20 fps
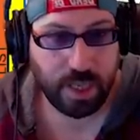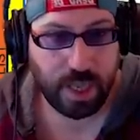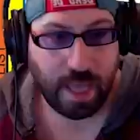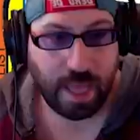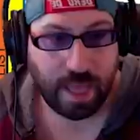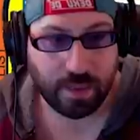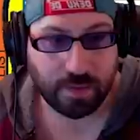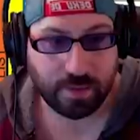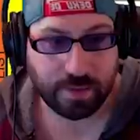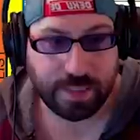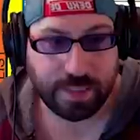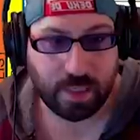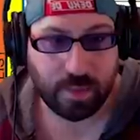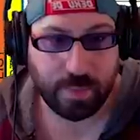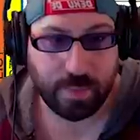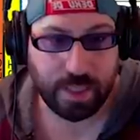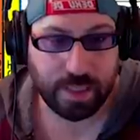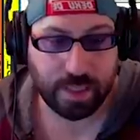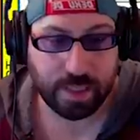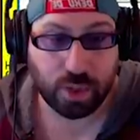and it'll tell
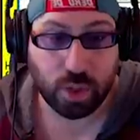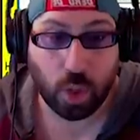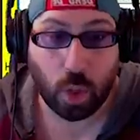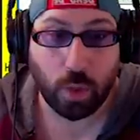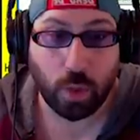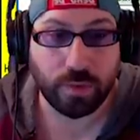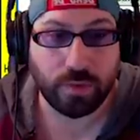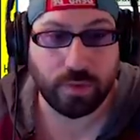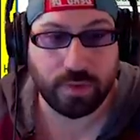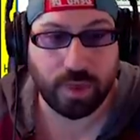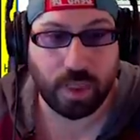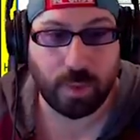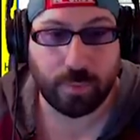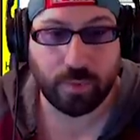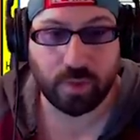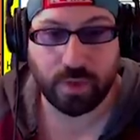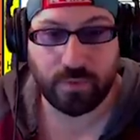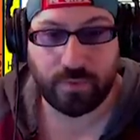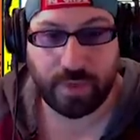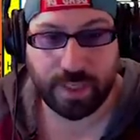me the total
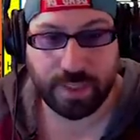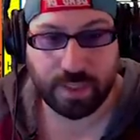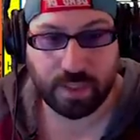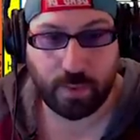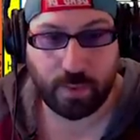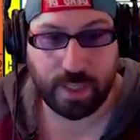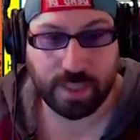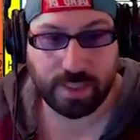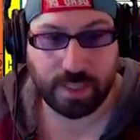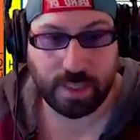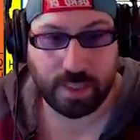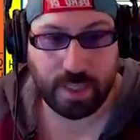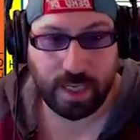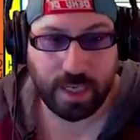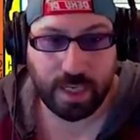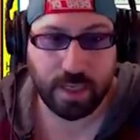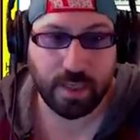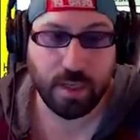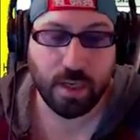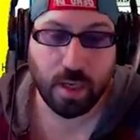number of ISO 8s I
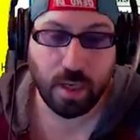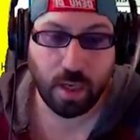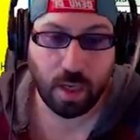need,